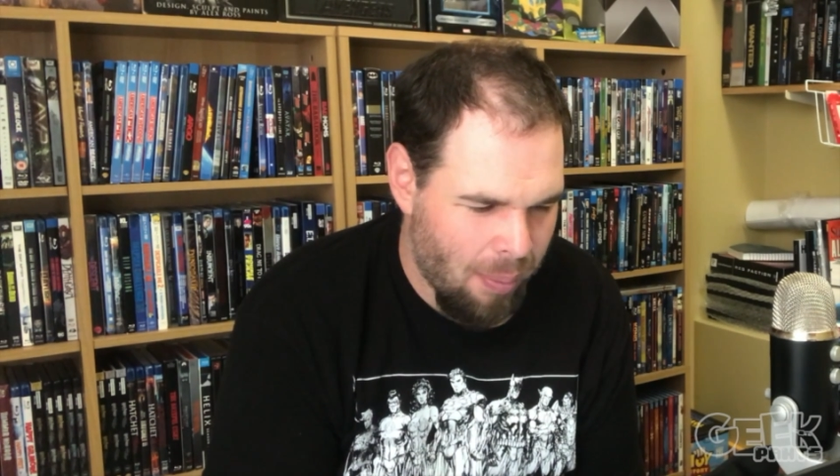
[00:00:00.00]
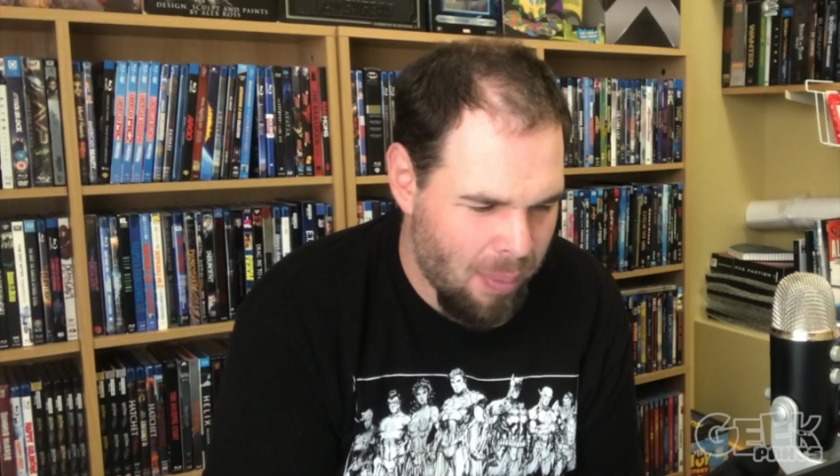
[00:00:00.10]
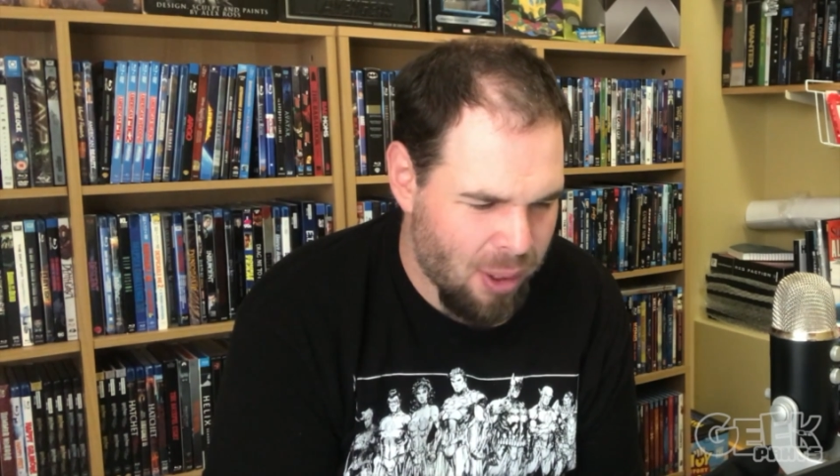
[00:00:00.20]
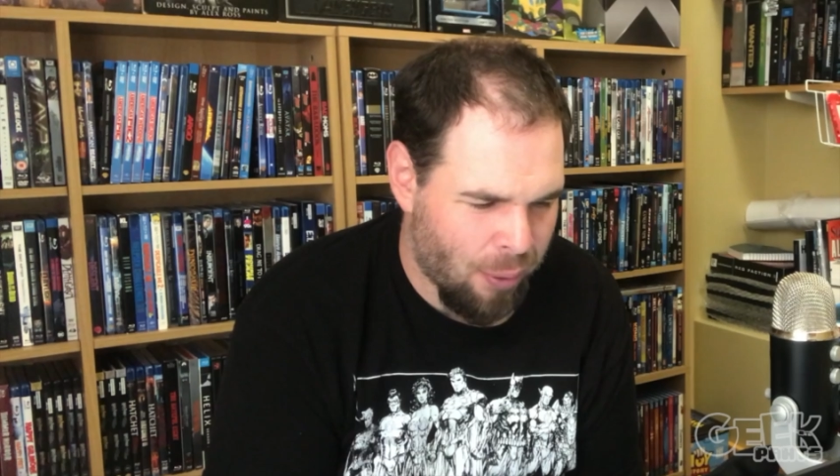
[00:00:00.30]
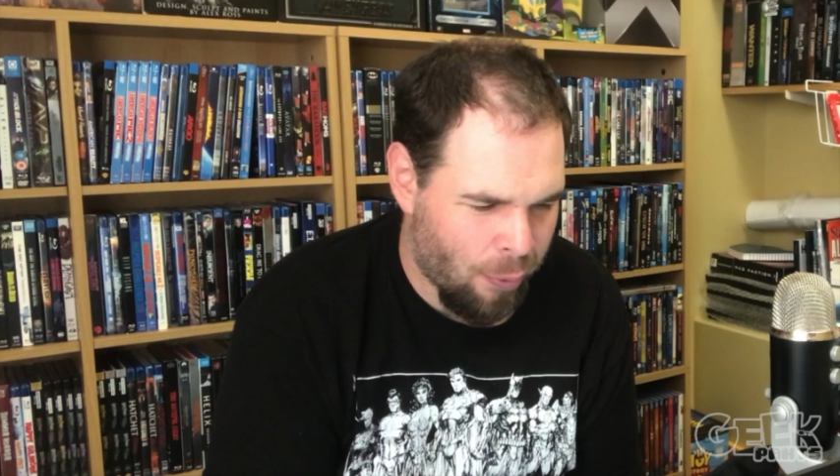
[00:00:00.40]

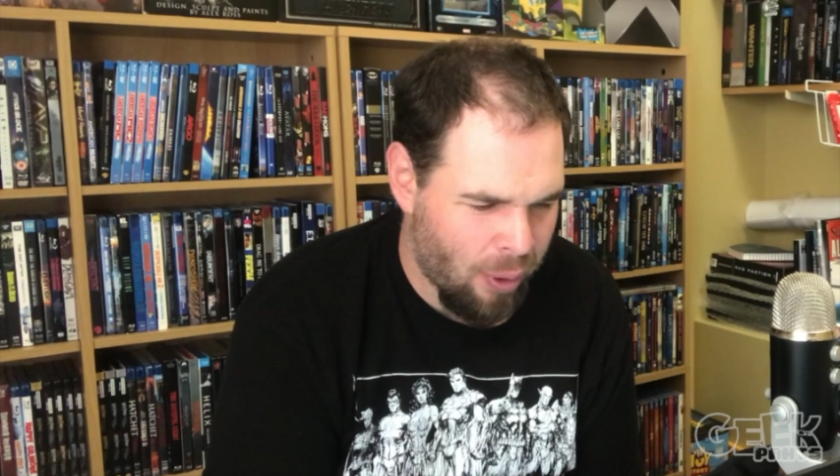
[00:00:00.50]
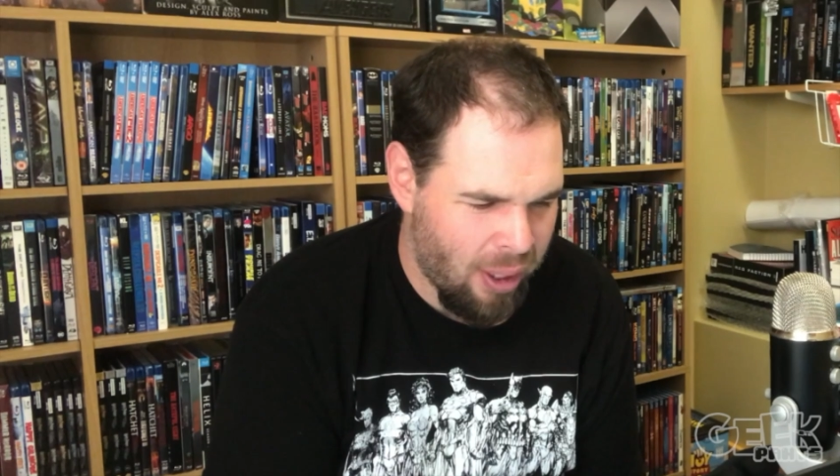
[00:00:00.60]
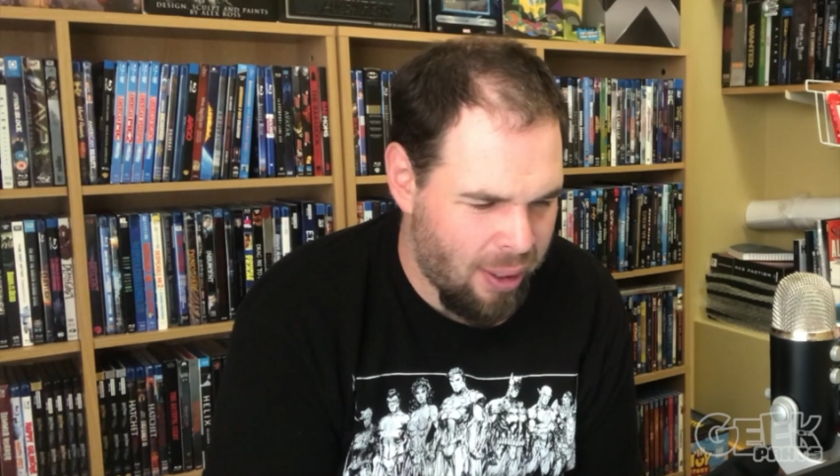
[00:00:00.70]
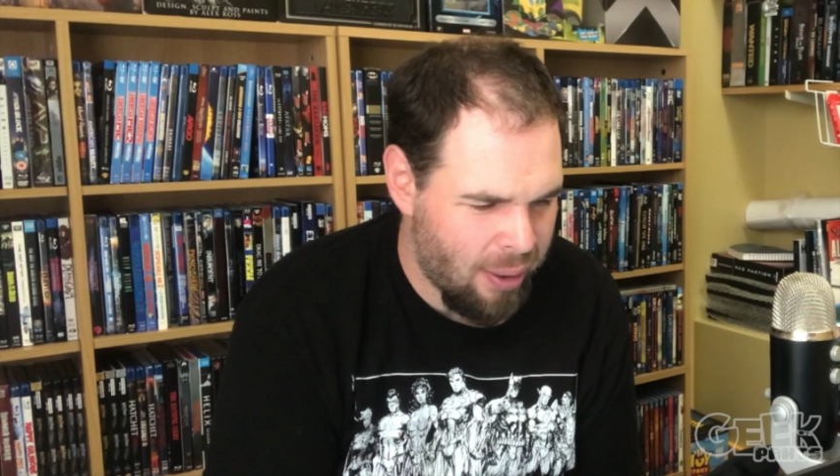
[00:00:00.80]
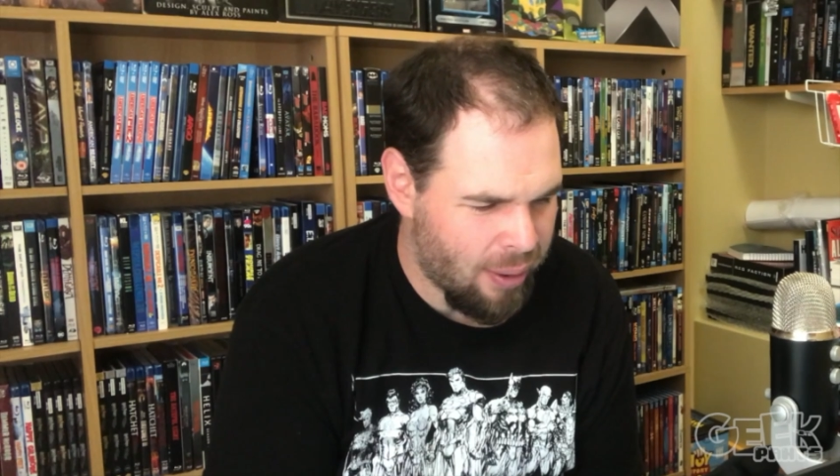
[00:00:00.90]
Mr.
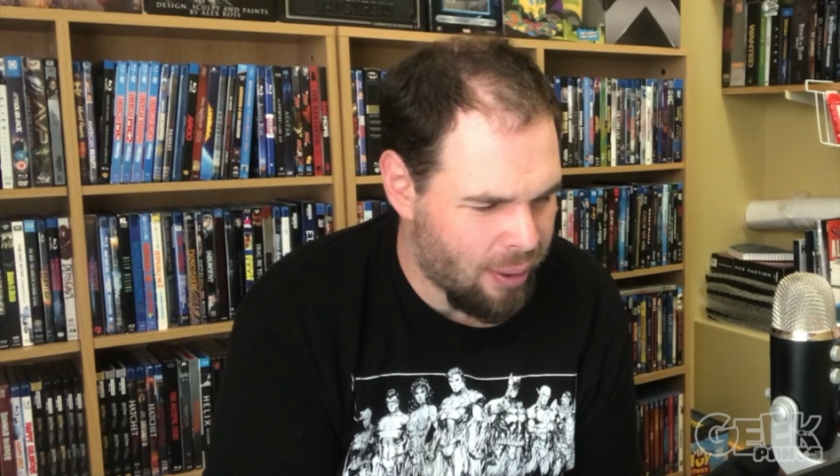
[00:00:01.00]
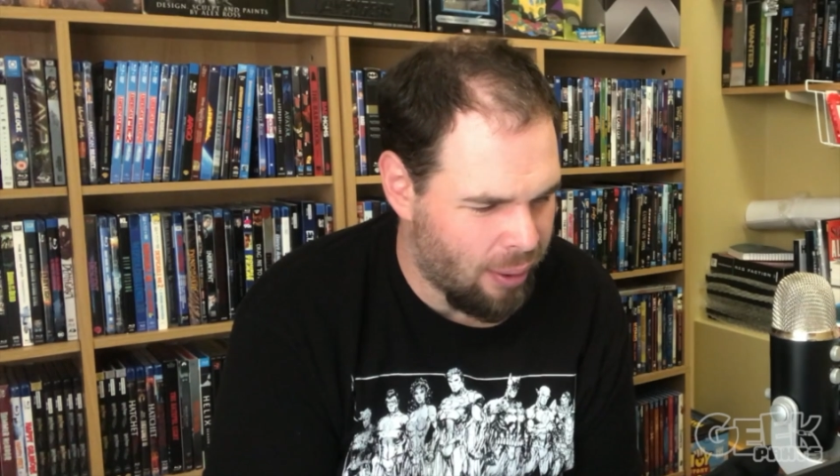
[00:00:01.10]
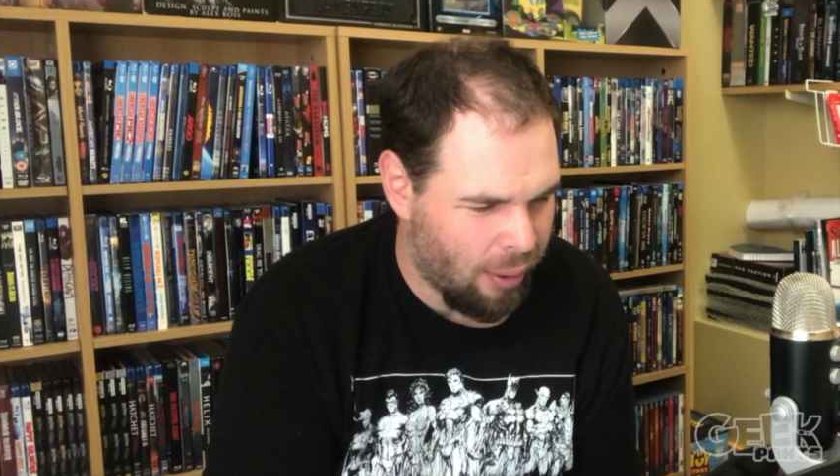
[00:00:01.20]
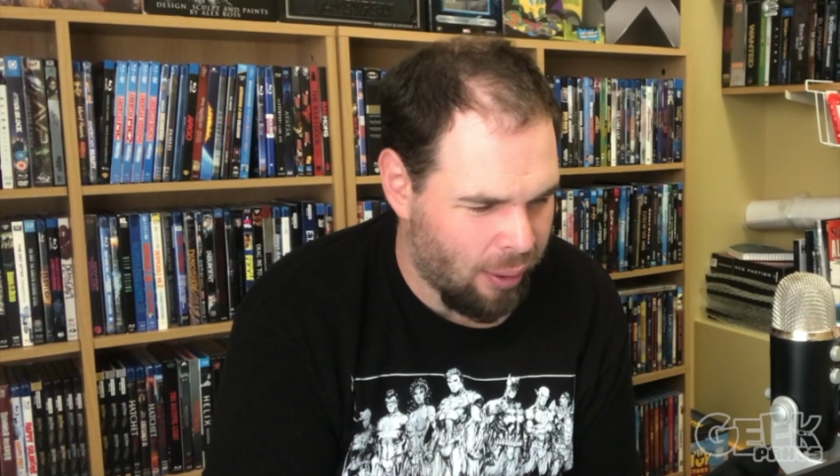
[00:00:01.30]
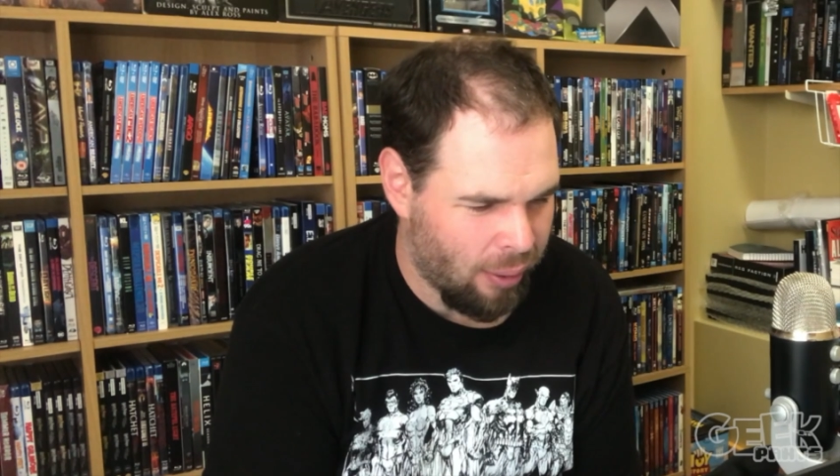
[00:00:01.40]
Freeze.
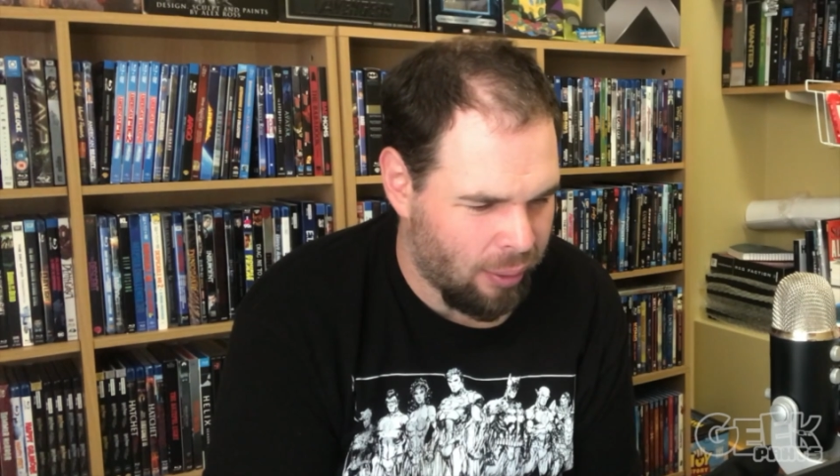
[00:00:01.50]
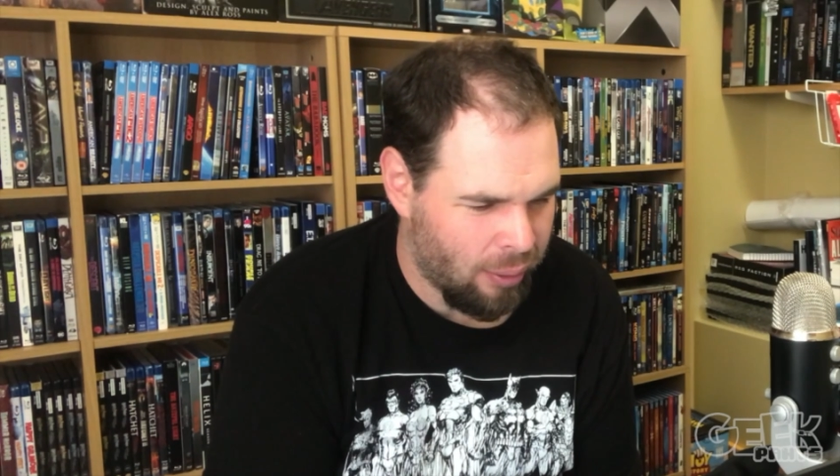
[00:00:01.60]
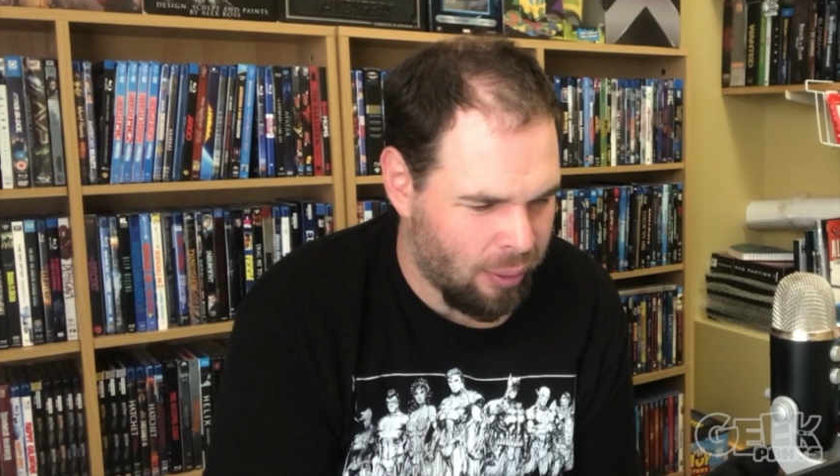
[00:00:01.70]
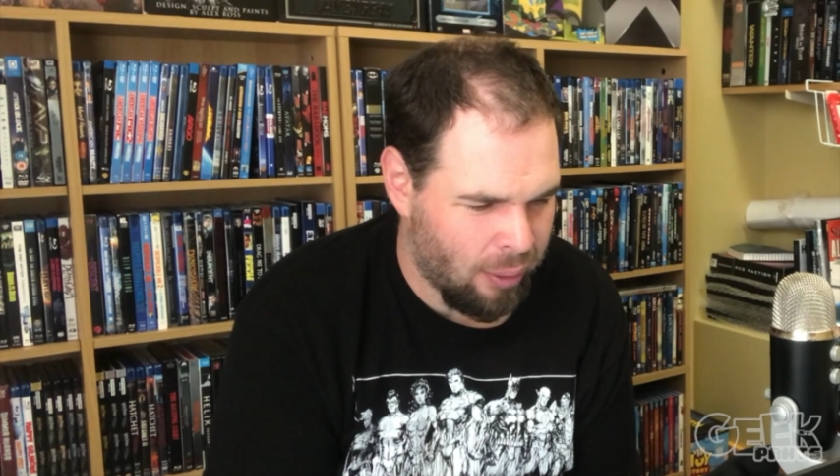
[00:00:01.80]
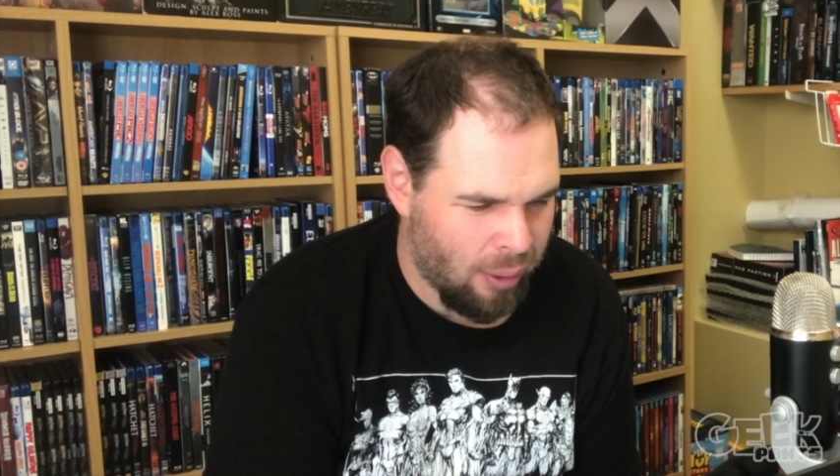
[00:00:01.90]

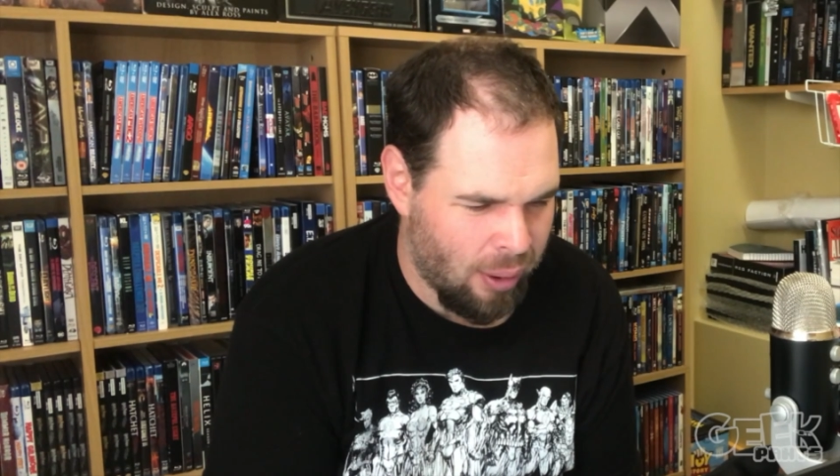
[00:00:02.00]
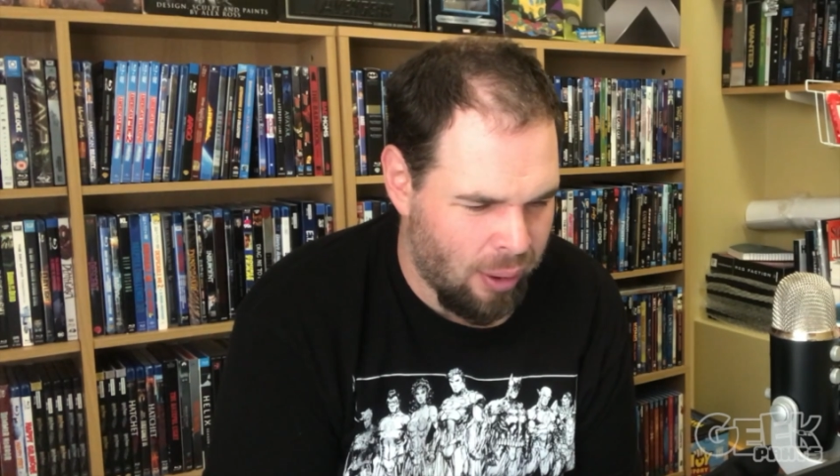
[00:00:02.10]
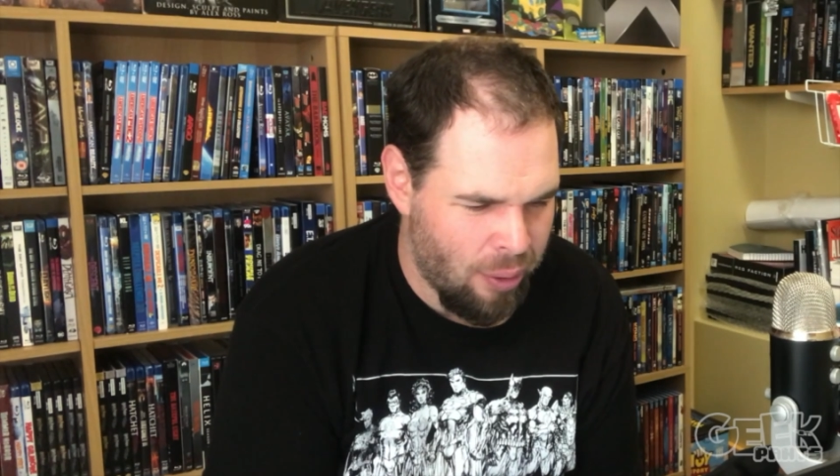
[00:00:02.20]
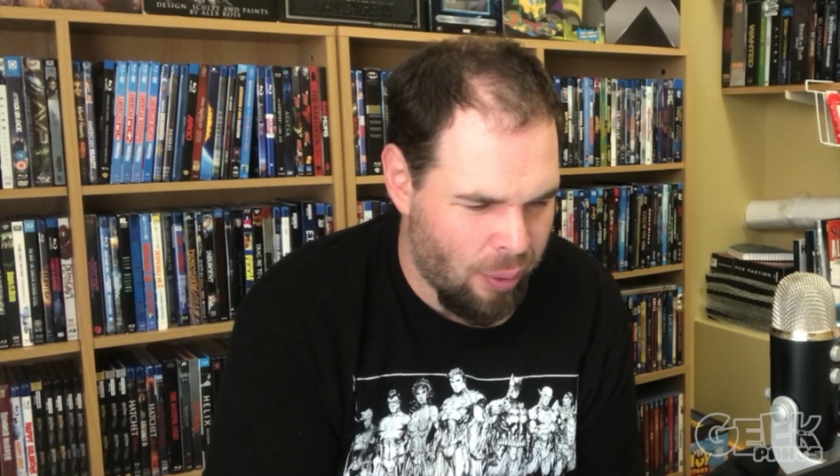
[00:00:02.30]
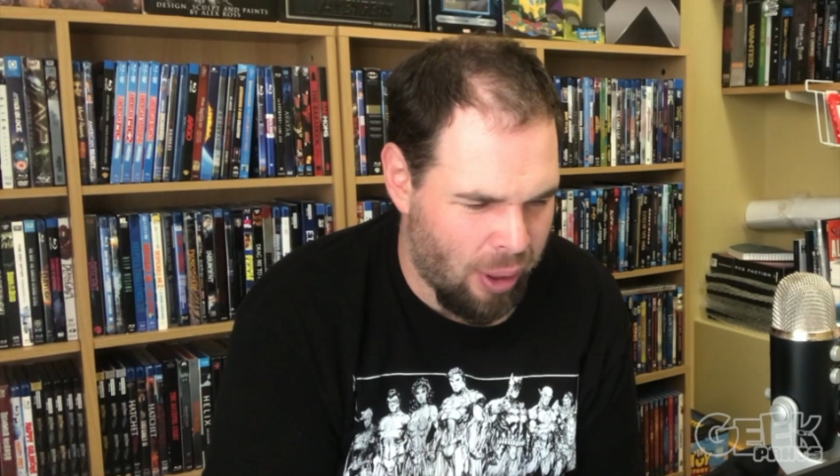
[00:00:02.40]

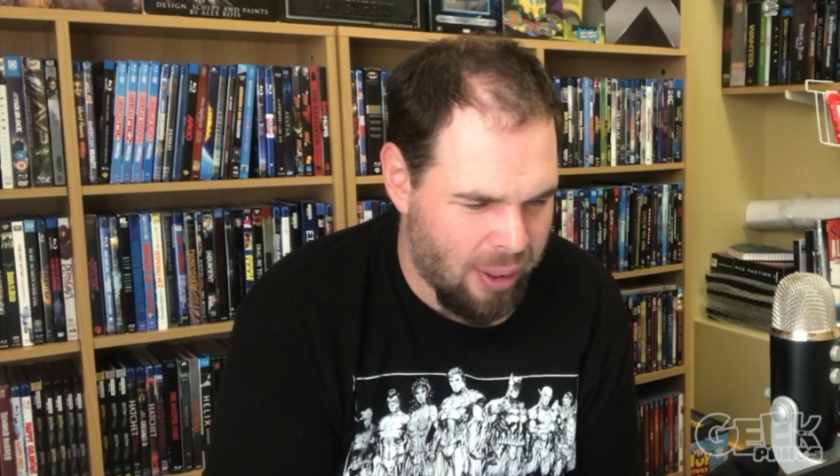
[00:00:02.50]
Going